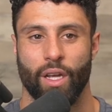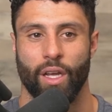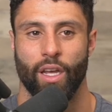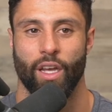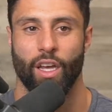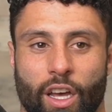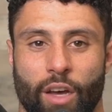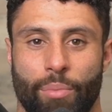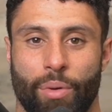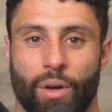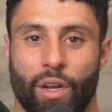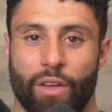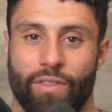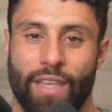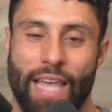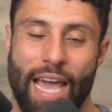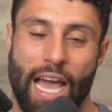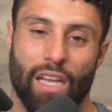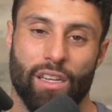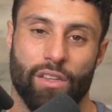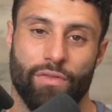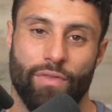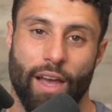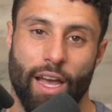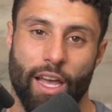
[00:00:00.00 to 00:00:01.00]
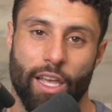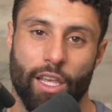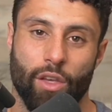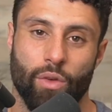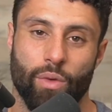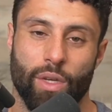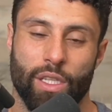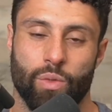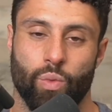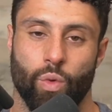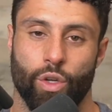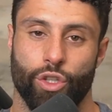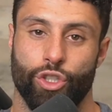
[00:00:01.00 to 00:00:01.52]
But if cash value
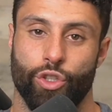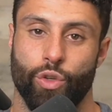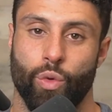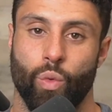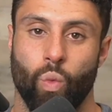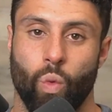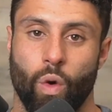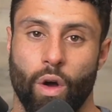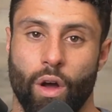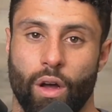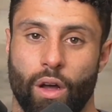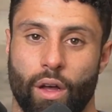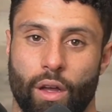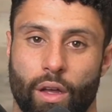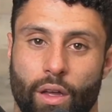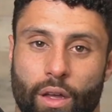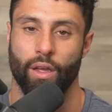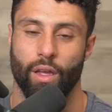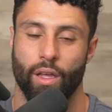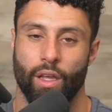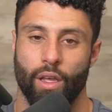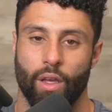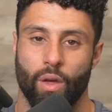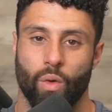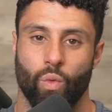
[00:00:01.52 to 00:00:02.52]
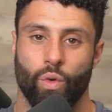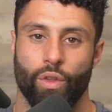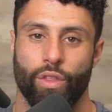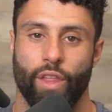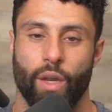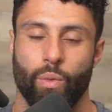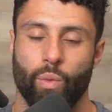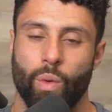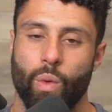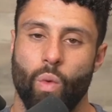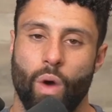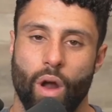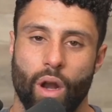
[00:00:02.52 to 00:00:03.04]
is what you want, well, then
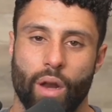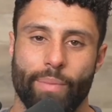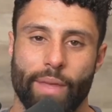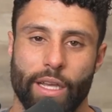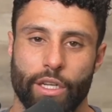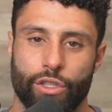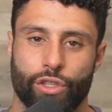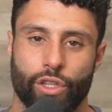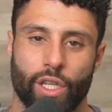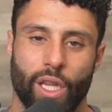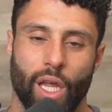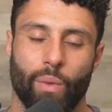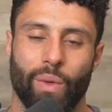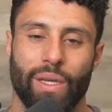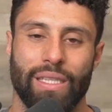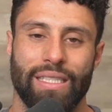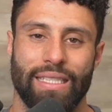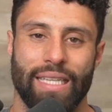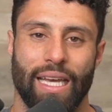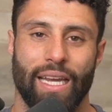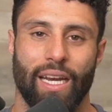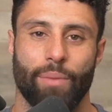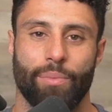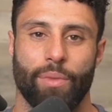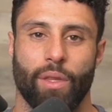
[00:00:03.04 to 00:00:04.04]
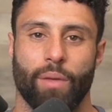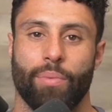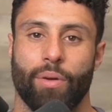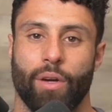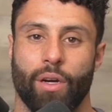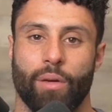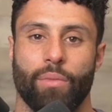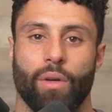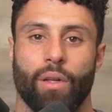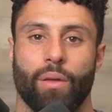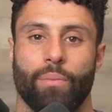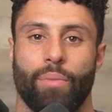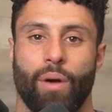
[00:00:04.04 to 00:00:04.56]
we want to make sure that we set up the
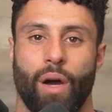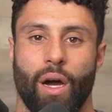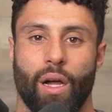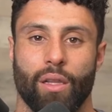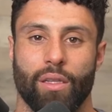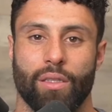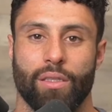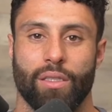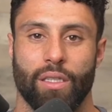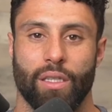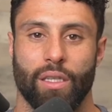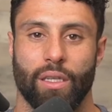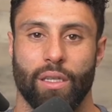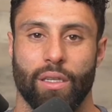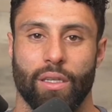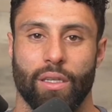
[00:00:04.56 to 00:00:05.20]
permanent policy